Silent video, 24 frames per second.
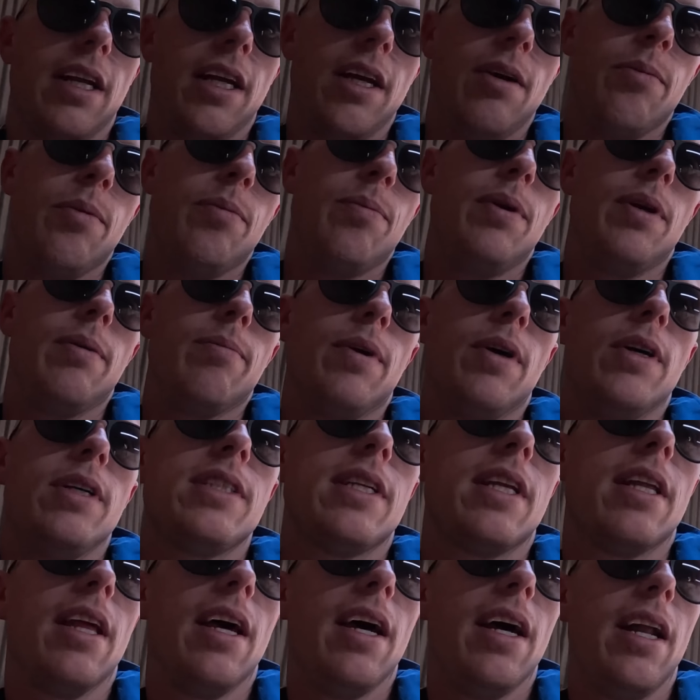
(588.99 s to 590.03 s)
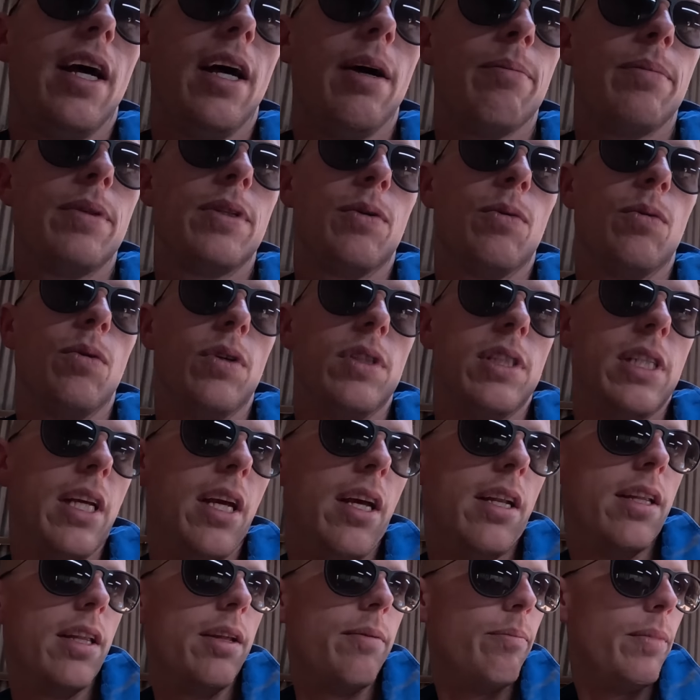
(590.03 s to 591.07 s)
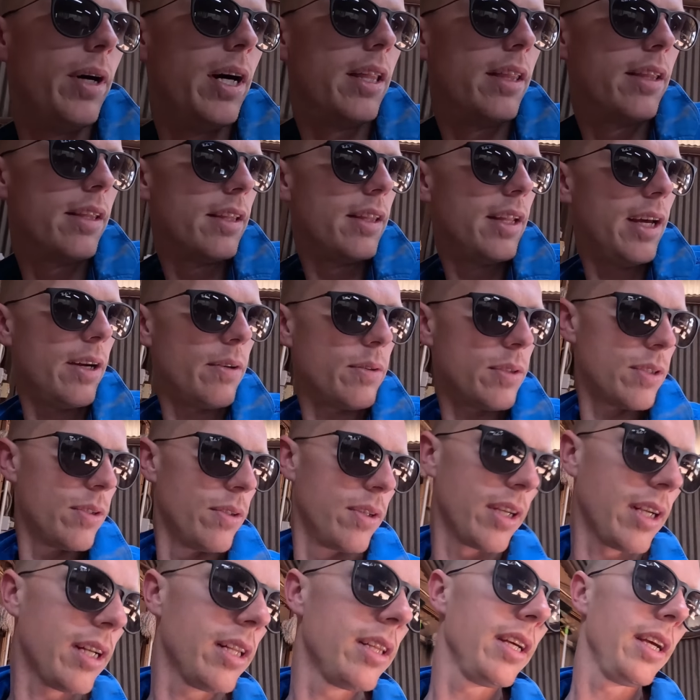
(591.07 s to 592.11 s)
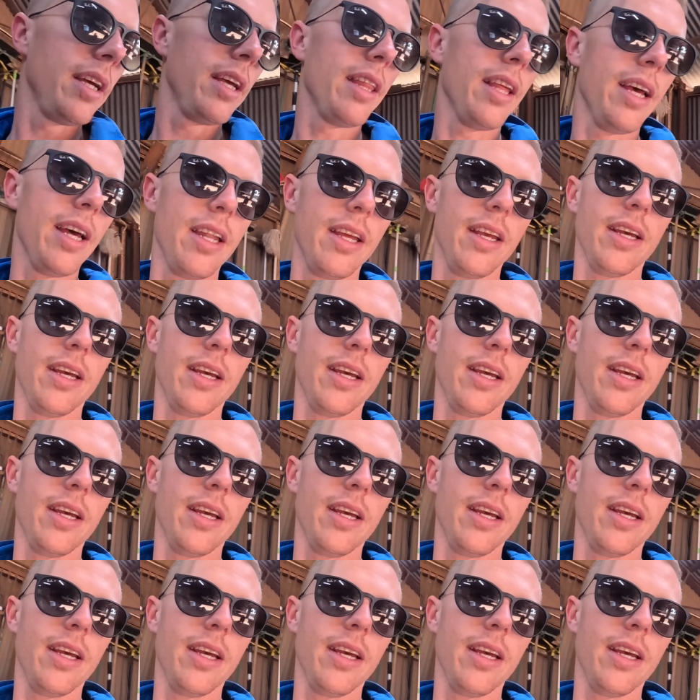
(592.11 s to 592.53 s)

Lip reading: to come and pick most of that up towards the end of the month, and that'll sort of clear that